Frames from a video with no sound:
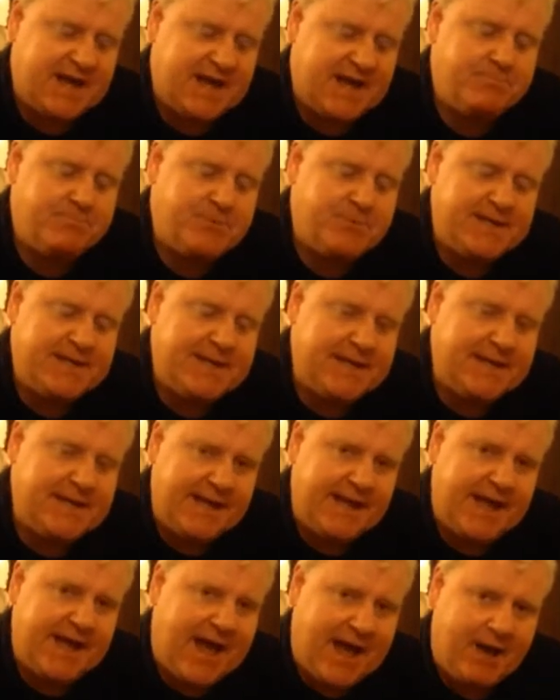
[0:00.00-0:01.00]
and in
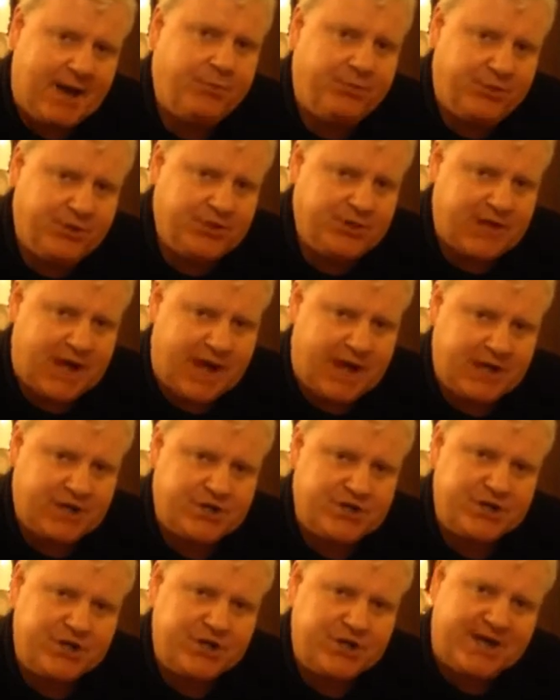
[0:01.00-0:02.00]
bringing out the
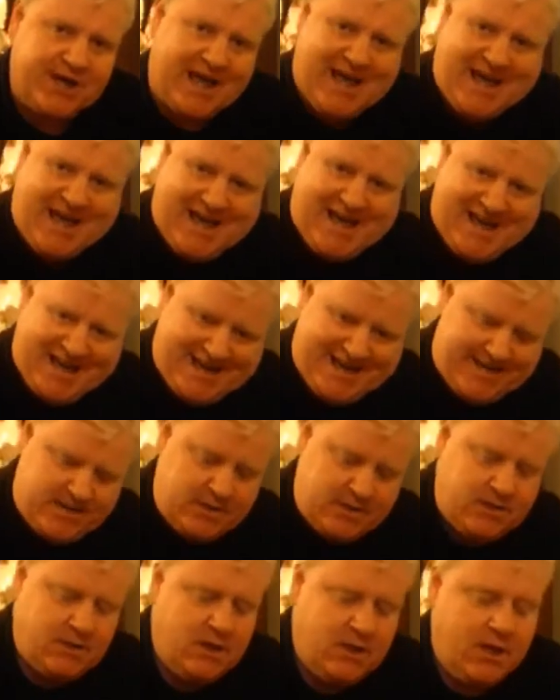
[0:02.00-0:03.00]
jacks, you're going to
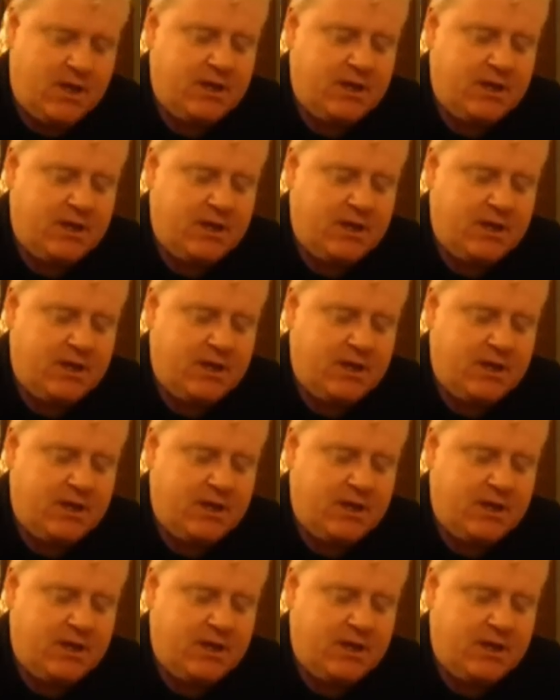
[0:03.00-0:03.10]
add